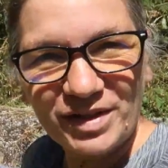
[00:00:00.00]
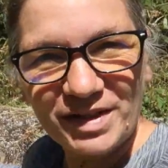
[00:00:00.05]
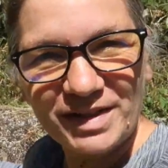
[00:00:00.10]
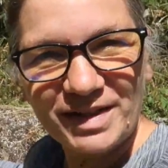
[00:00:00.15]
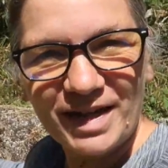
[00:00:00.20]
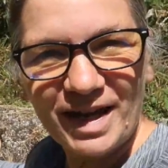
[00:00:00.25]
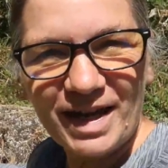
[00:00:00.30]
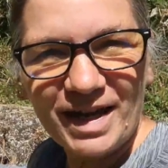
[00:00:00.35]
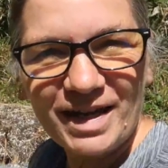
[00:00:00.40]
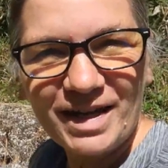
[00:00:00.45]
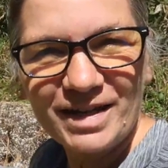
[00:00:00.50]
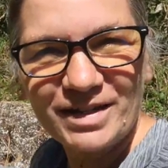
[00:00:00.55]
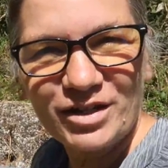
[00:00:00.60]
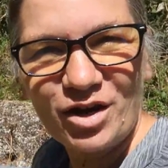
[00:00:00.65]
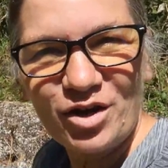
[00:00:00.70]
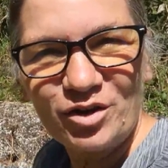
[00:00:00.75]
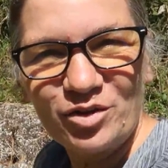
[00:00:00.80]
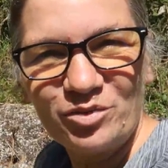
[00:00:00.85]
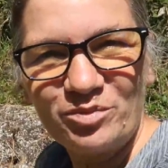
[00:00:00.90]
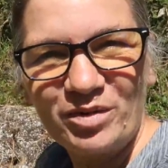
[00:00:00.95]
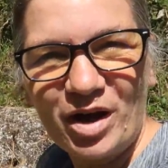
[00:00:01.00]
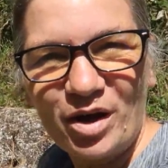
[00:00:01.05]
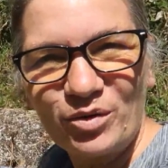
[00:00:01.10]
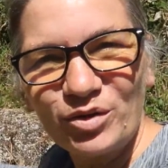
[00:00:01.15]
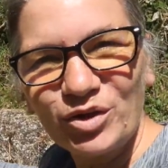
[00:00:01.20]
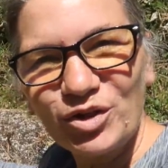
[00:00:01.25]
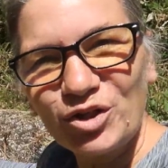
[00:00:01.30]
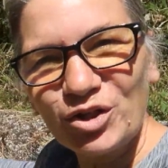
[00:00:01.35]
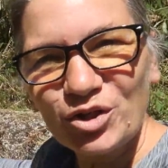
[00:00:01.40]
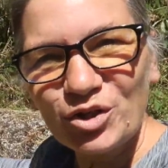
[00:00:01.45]
today is all
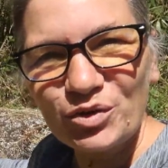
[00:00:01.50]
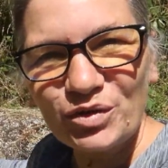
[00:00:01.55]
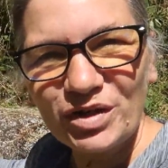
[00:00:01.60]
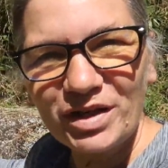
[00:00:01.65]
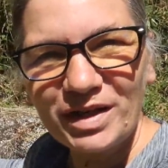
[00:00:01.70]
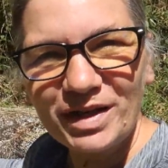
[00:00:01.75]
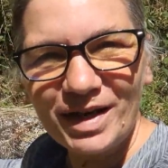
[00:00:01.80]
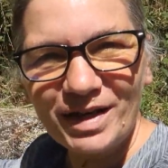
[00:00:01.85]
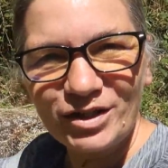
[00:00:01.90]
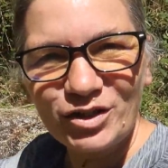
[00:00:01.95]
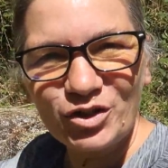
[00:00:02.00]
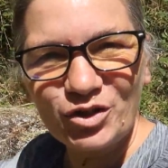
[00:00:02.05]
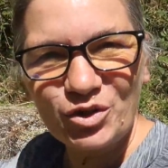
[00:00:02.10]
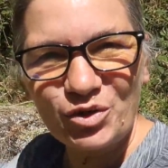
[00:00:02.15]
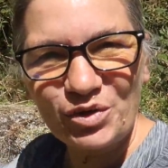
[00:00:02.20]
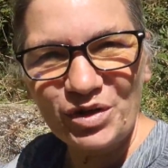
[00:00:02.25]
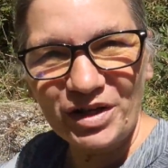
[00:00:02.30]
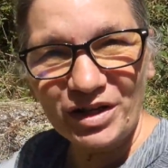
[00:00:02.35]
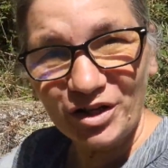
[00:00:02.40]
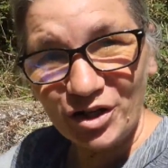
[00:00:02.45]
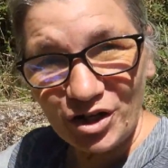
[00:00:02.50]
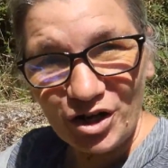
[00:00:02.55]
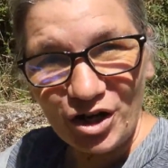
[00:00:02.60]
about curing and storing